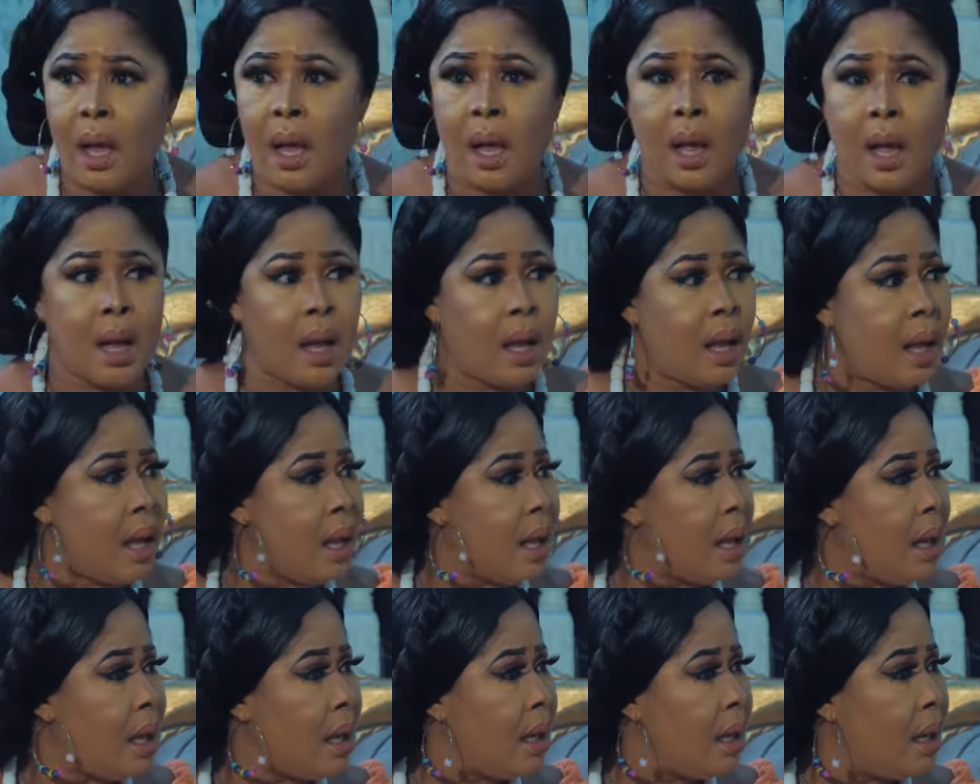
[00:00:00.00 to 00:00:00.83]
Ah!
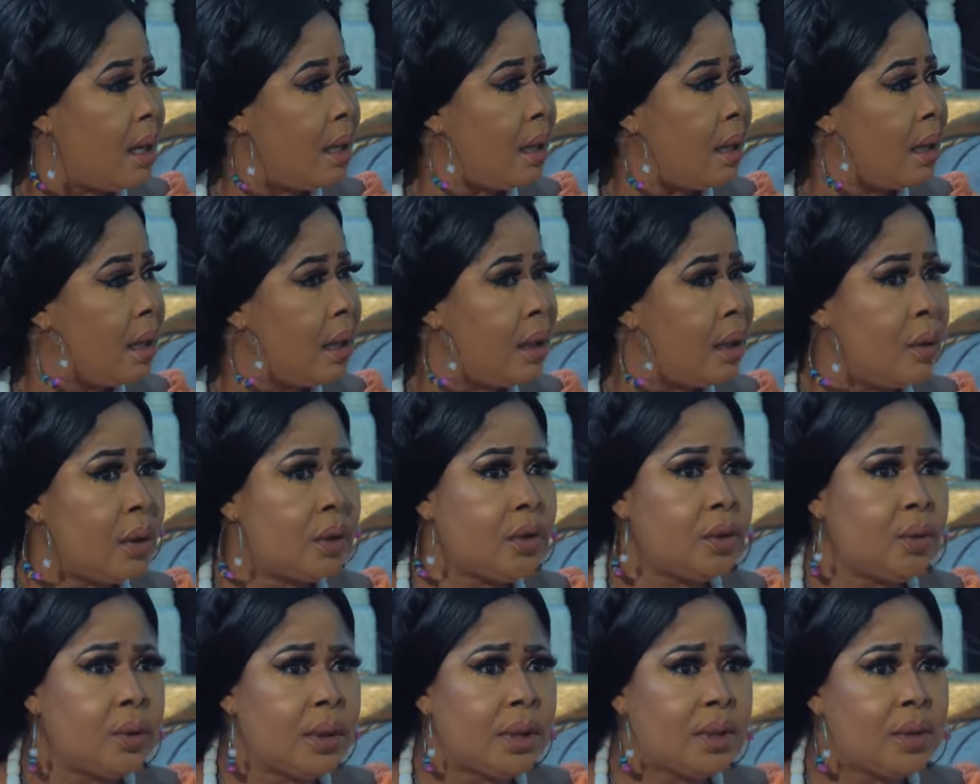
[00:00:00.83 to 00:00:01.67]

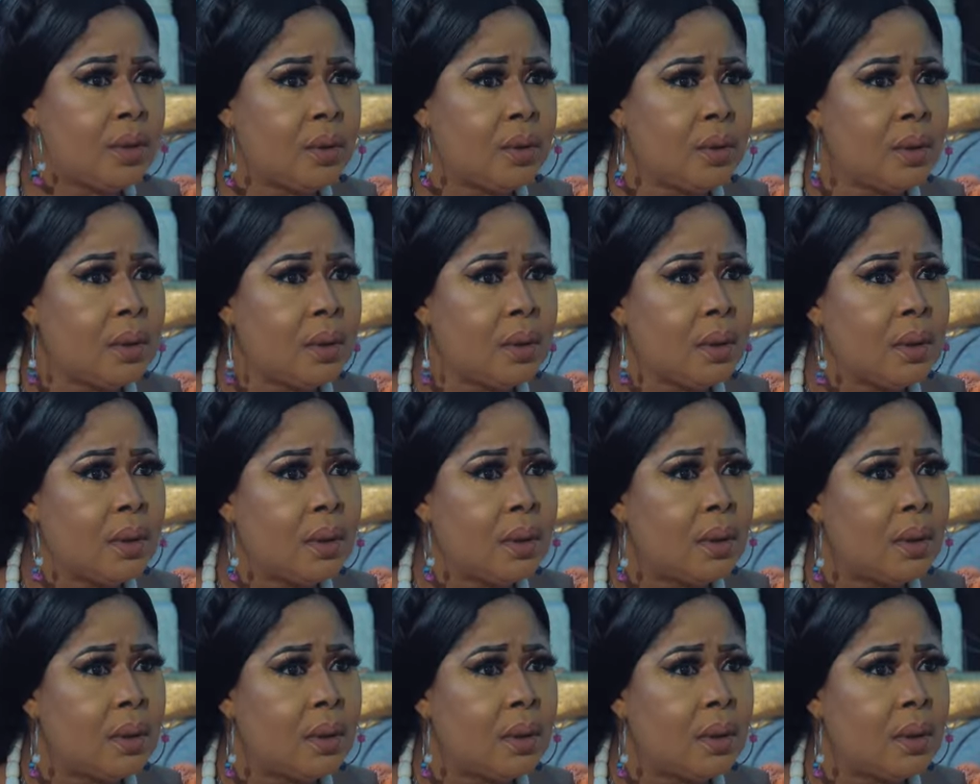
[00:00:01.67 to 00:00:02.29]
What do we do?